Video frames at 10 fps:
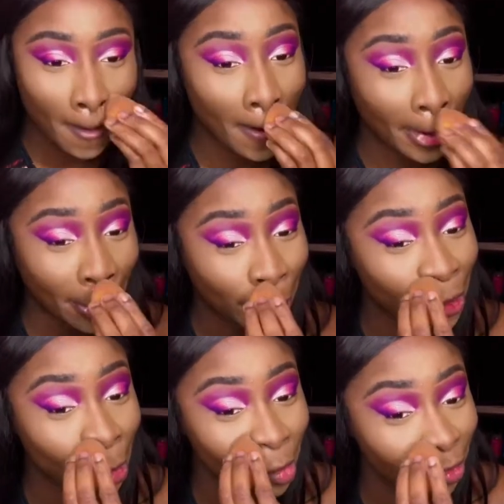girl,
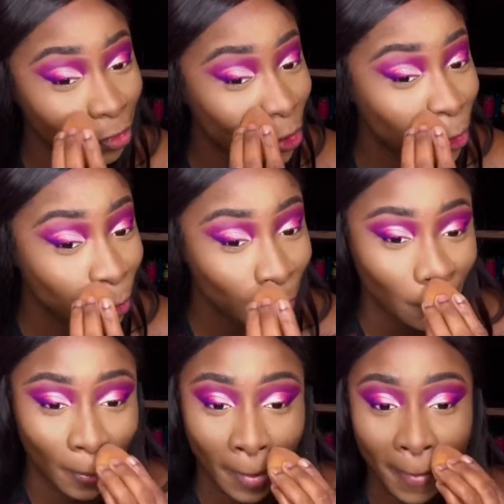don't be fooled.
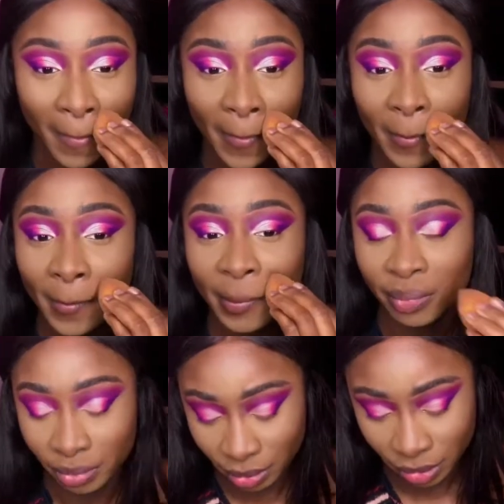
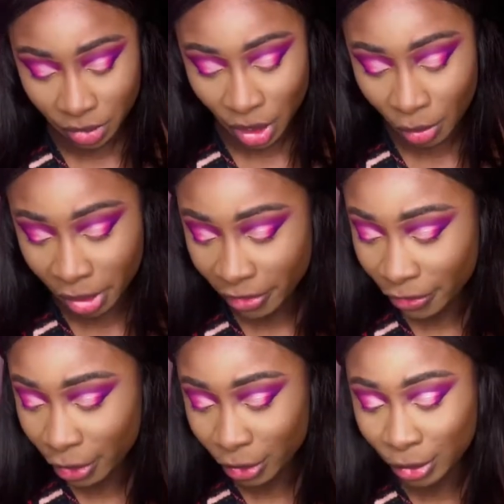Don't be
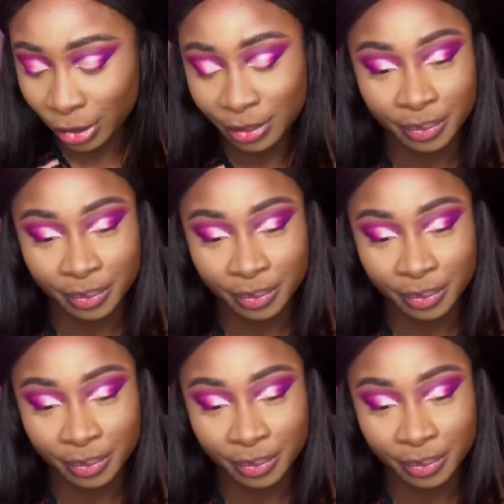fooled.